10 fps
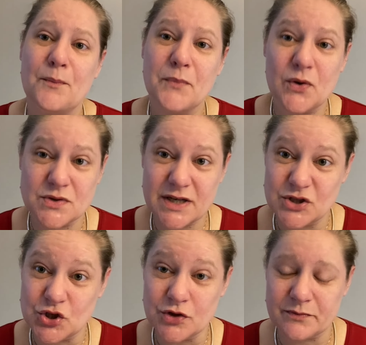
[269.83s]
because I
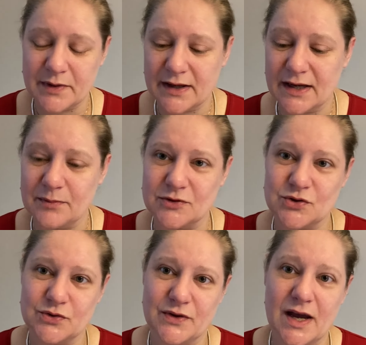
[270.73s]
should be able to
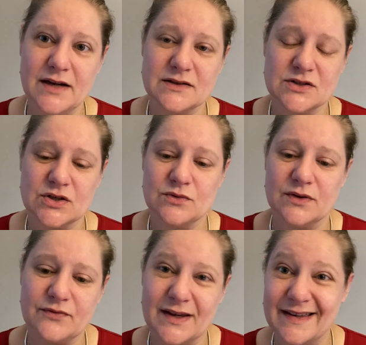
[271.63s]
do that. So
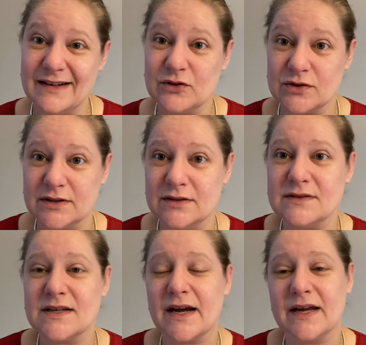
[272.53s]
if I get good
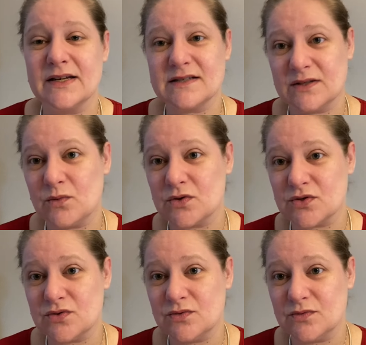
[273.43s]
deals, I still want
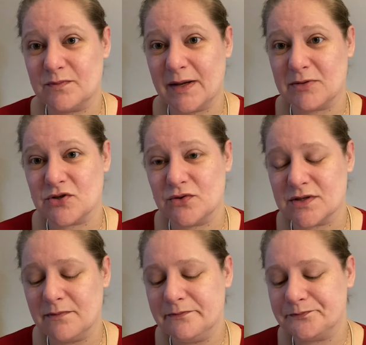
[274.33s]
to be able to use
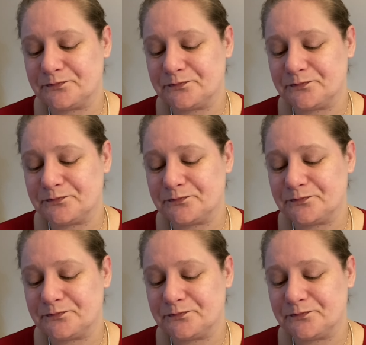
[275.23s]
them.